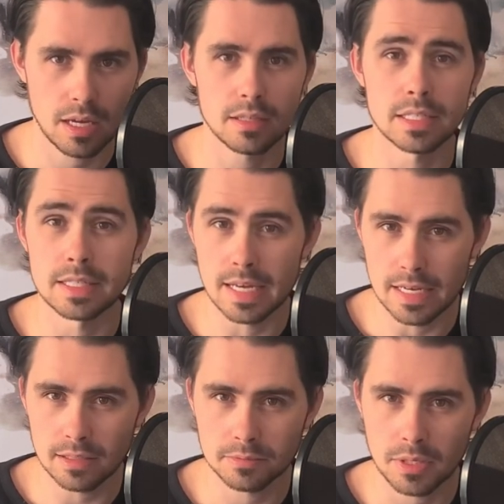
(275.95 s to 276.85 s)

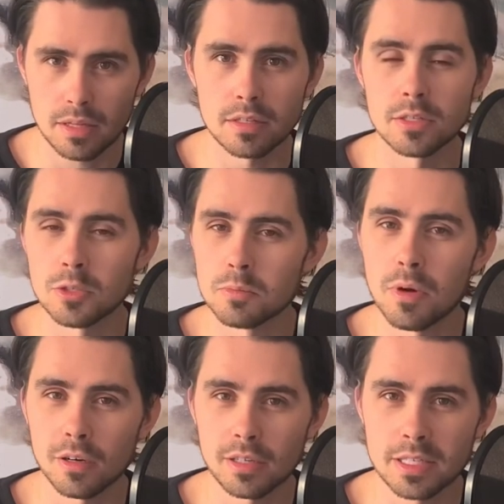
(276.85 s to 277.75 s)
Today, the new
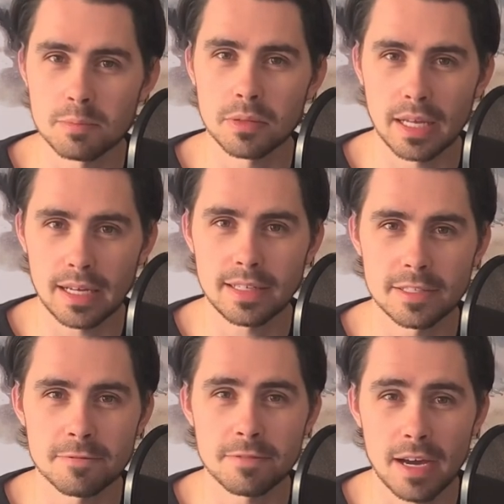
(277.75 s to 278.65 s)
Model S Plaid
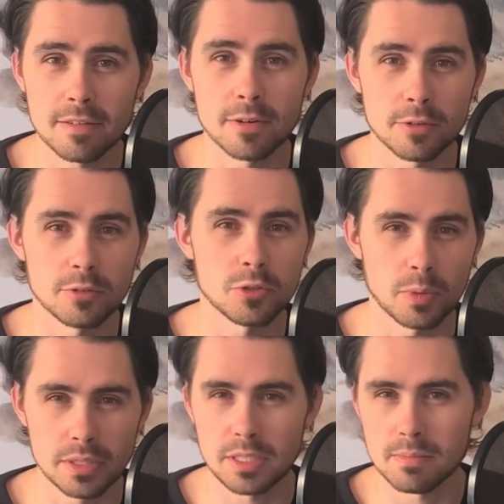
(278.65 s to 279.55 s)
gets
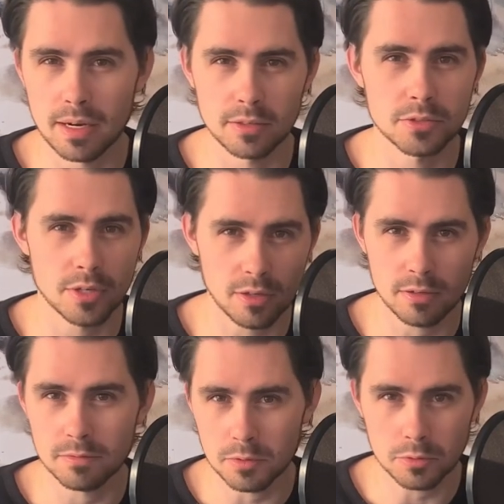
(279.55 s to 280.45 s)
520 miles on a
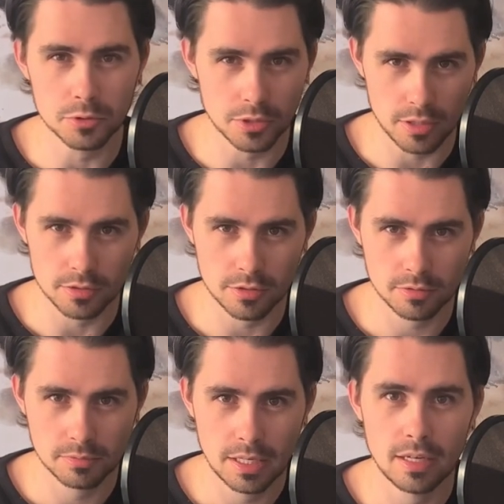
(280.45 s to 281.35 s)
full charge.
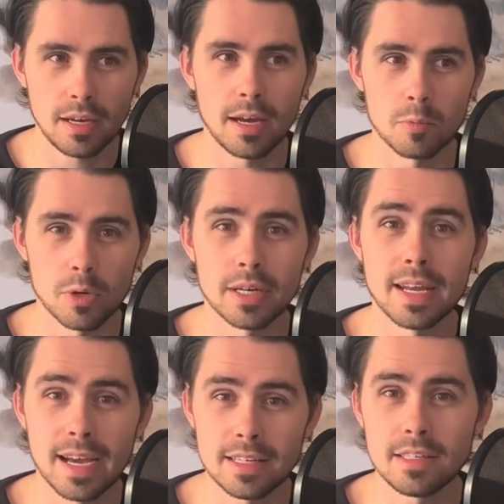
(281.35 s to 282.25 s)
And we're at
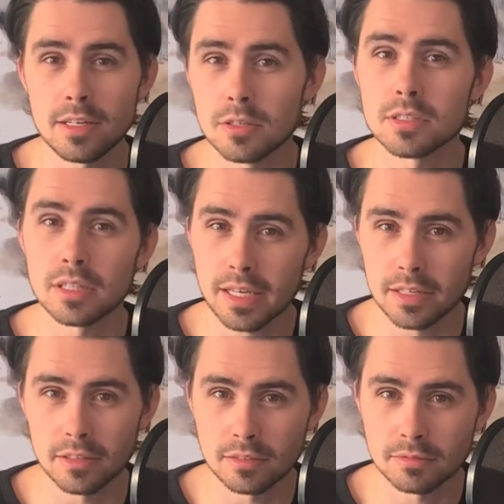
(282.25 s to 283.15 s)
9 years later.